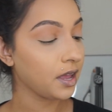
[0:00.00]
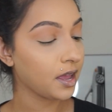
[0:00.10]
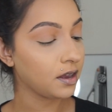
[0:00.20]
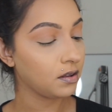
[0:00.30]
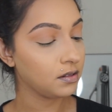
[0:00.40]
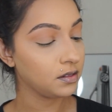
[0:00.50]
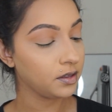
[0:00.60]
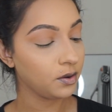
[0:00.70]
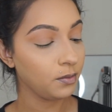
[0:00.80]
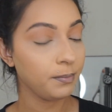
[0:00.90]
add a
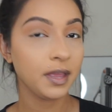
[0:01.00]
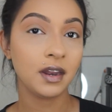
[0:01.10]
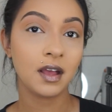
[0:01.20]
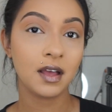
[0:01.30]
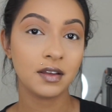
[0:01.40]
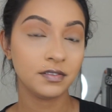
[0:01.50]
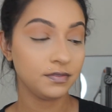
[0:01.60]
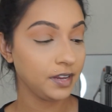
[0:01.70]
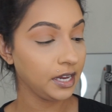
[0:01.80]
little bit of